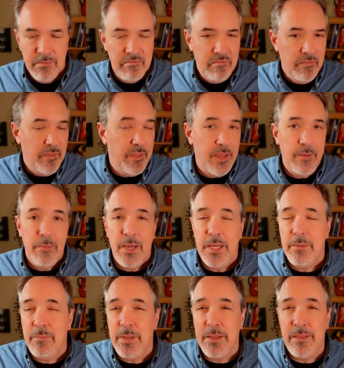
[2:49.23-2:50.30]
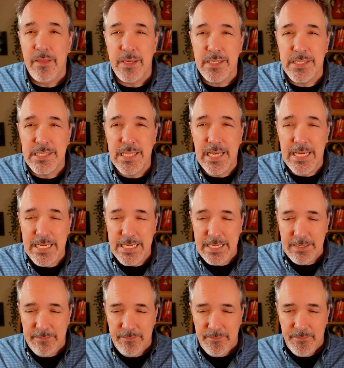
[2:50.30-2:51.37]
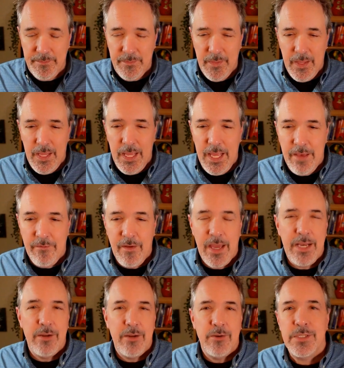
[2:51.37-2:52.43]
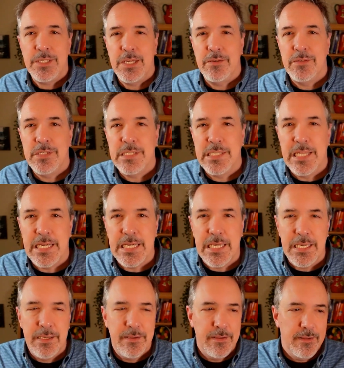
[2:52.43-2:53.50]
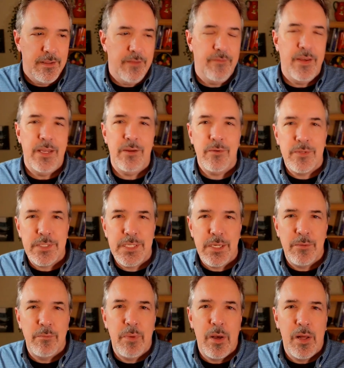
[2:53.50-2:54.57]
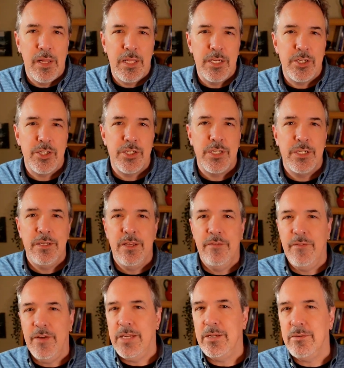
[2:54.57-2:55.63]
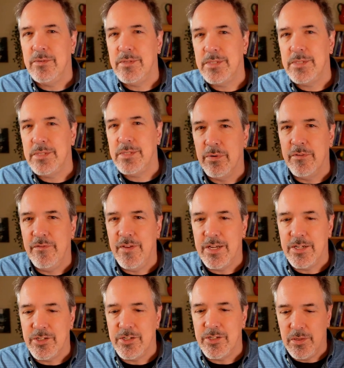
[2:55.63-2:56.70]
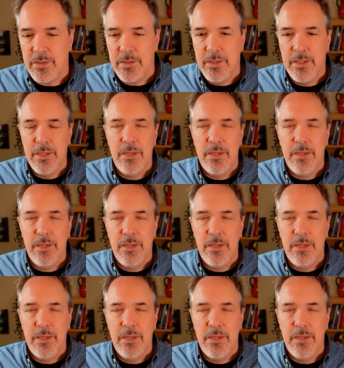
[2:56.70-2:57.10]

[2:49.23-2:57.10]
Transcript: They might be things like, if I don't sound slick, if I don't sound polished, if I don't sound professional,